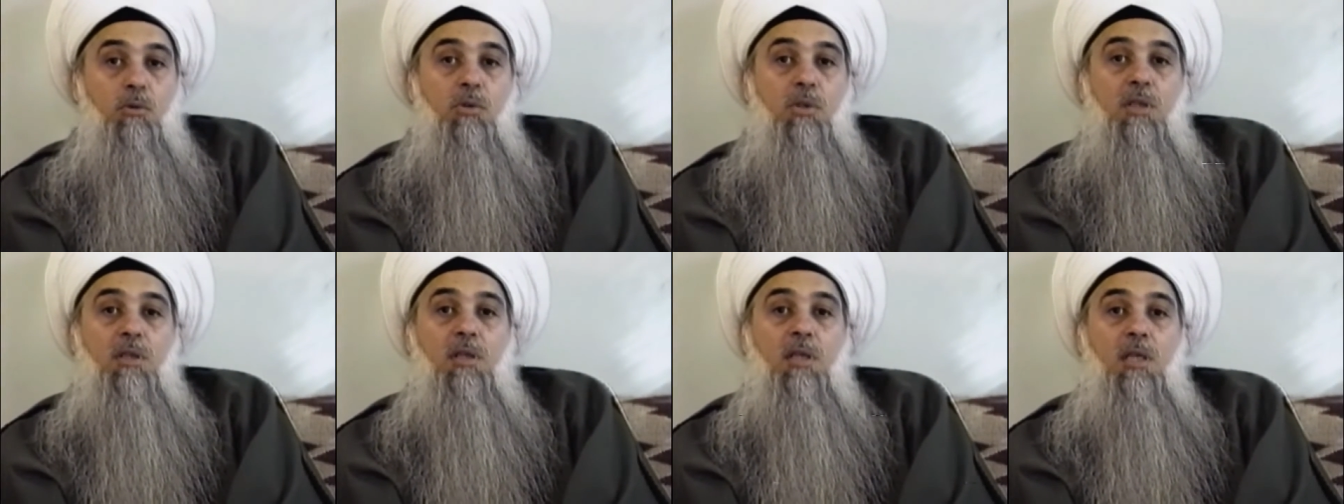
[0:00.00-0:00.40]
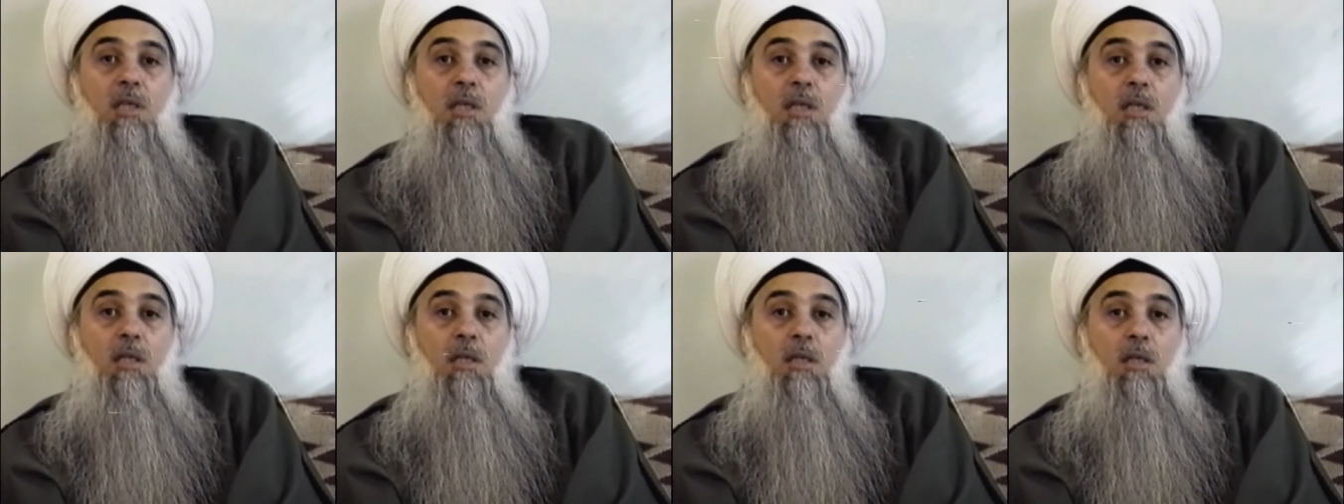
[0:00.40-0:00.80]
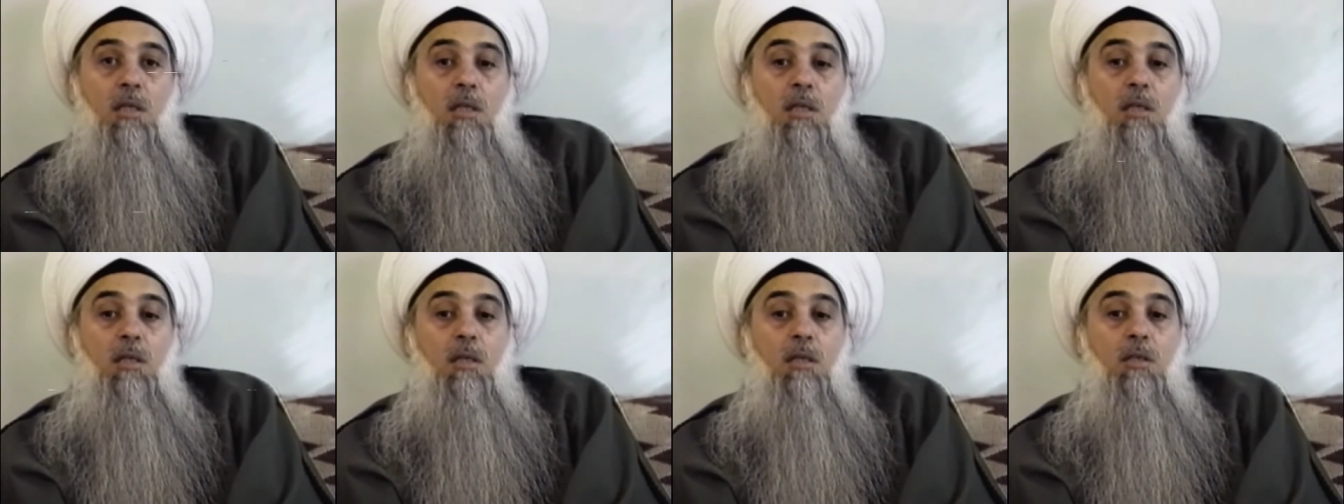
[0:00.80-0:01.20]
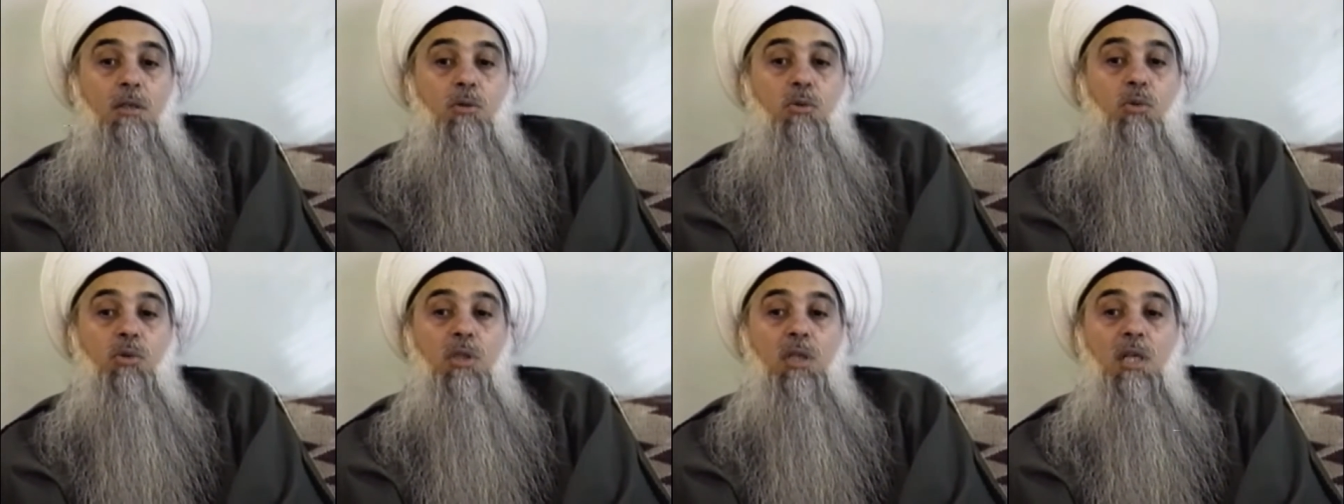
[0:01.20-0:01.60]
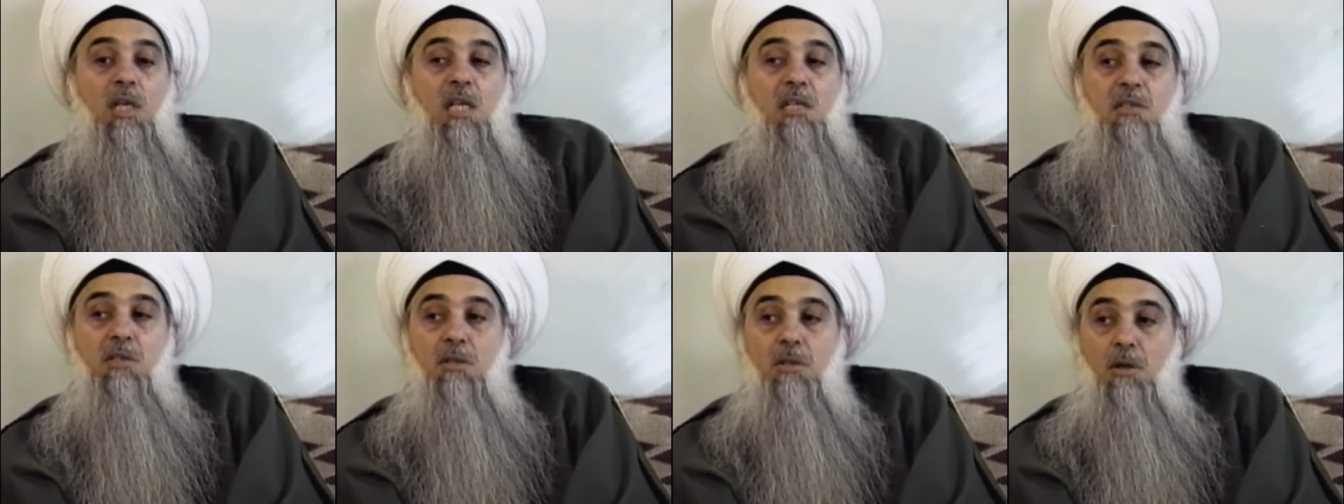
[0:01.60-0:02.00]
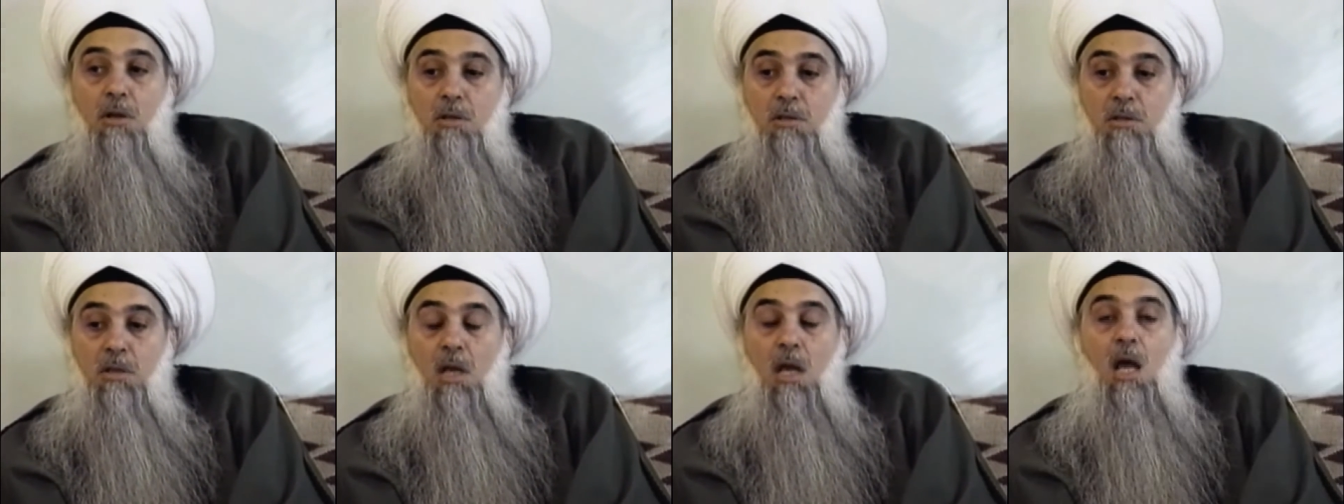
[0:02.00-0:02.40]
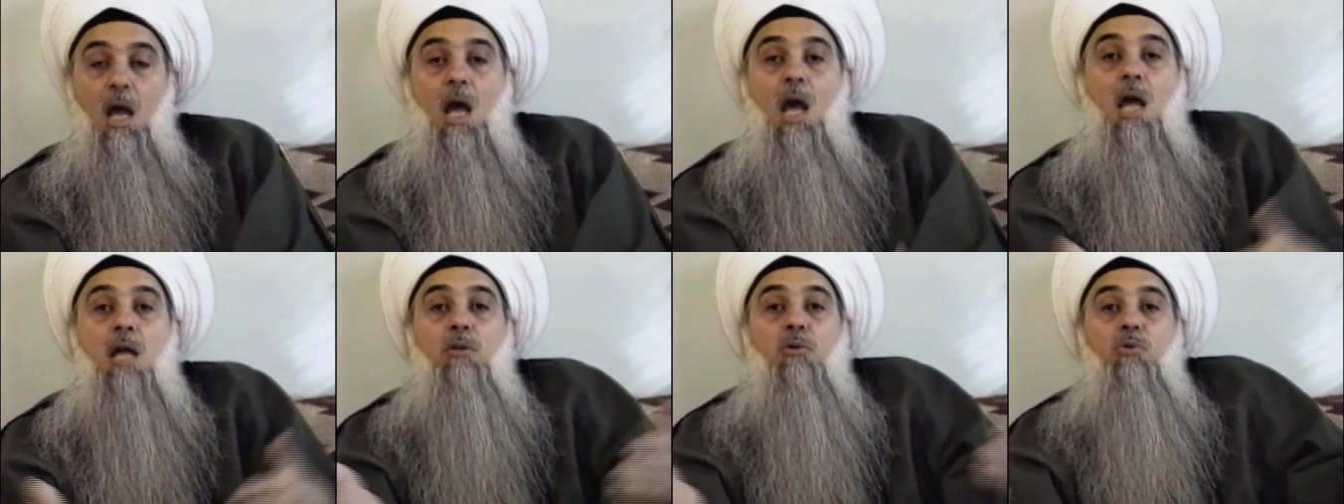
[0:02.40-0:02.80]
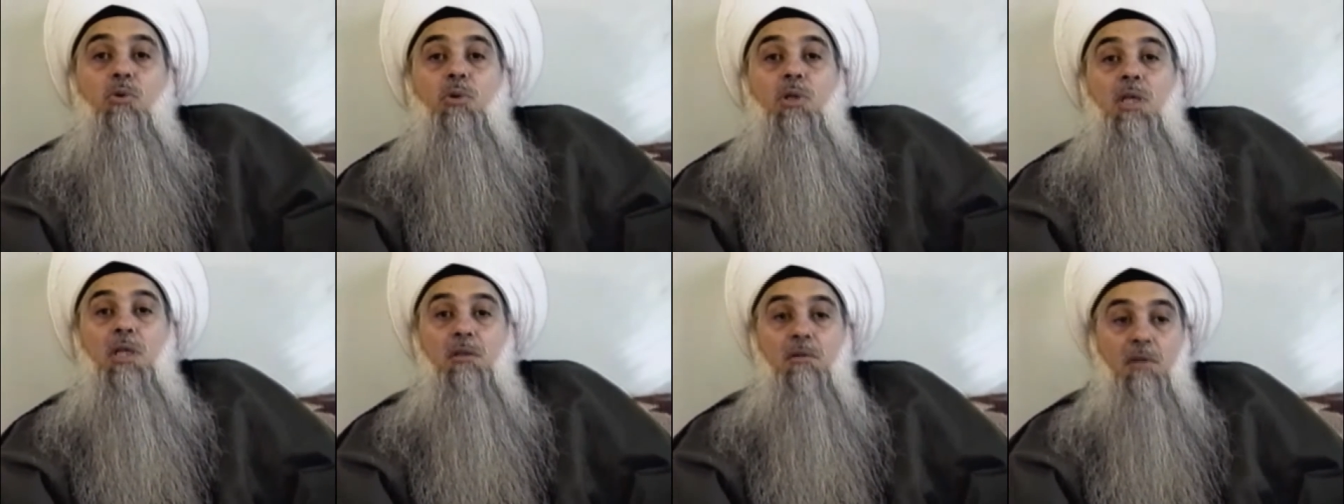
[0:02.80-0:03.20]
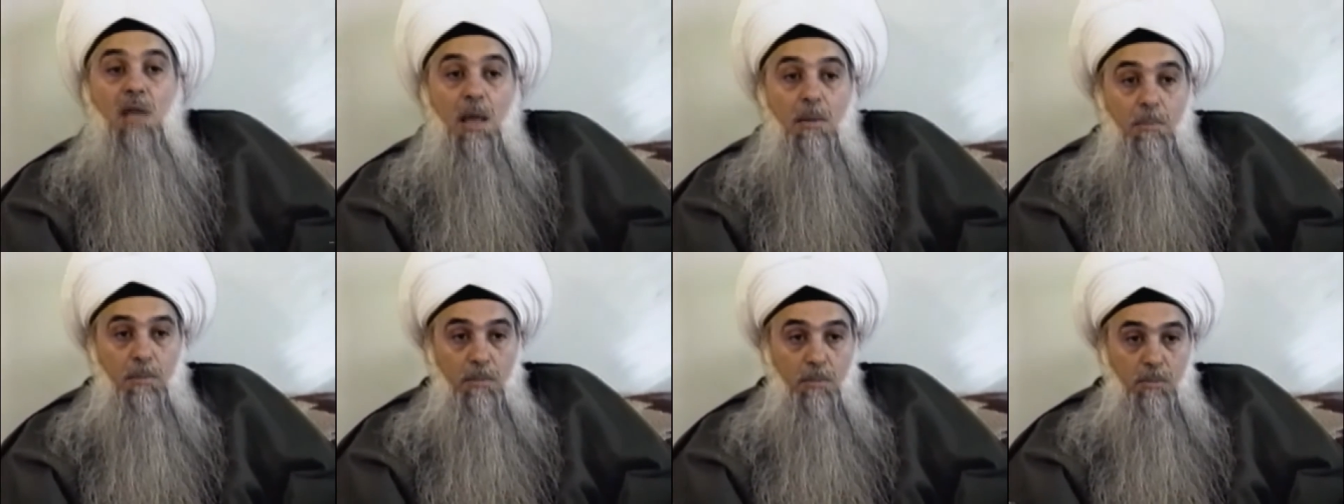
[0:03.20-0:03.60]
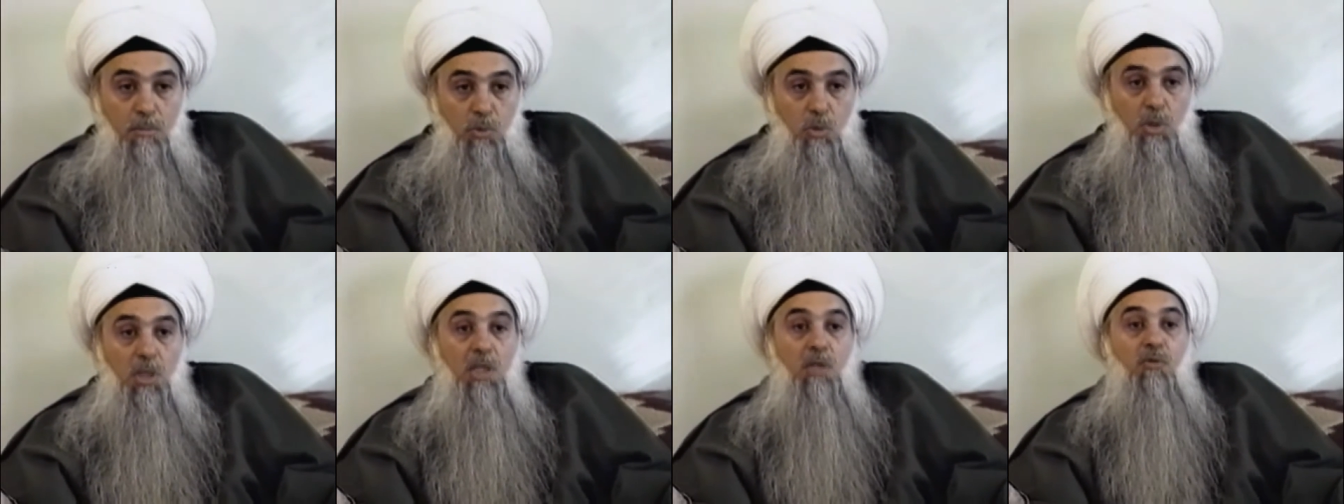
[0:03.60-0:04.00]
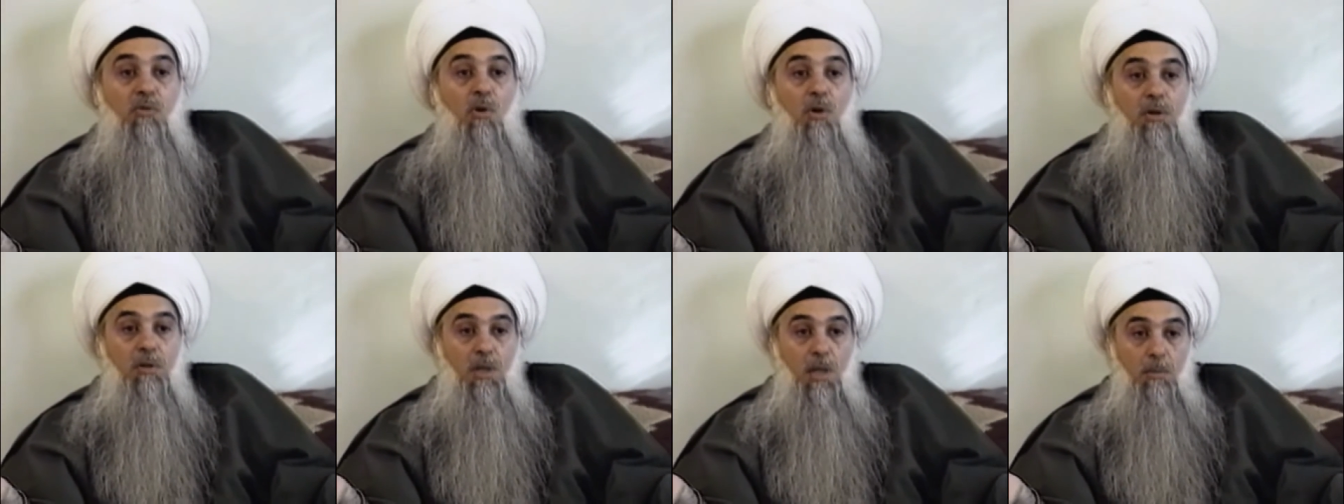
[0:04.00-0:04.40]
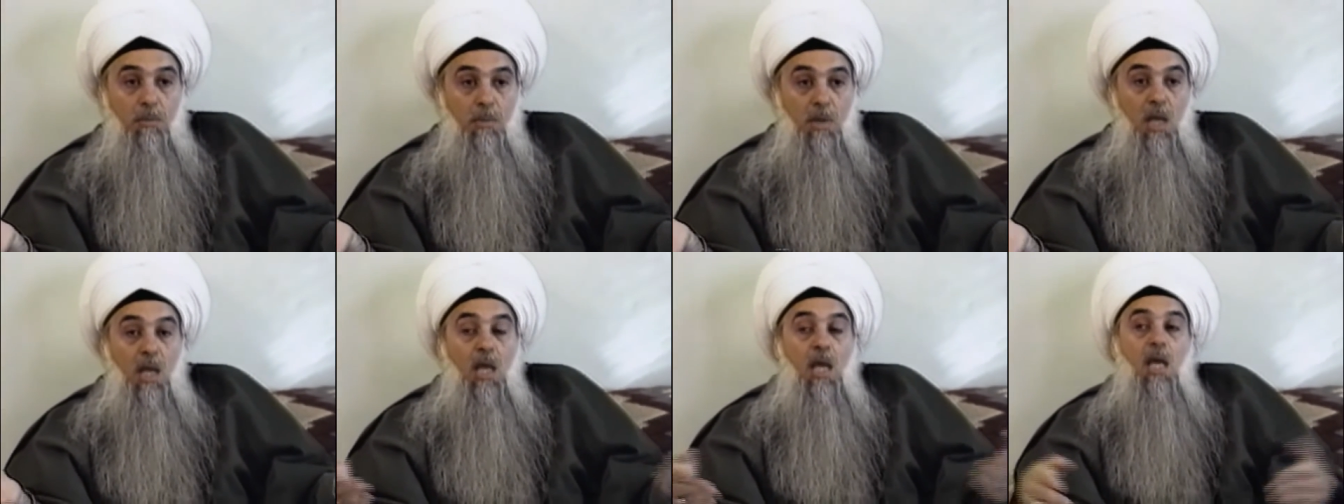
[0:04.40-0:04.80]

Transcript: to the, uh, to the listeners and to read them, to read for them.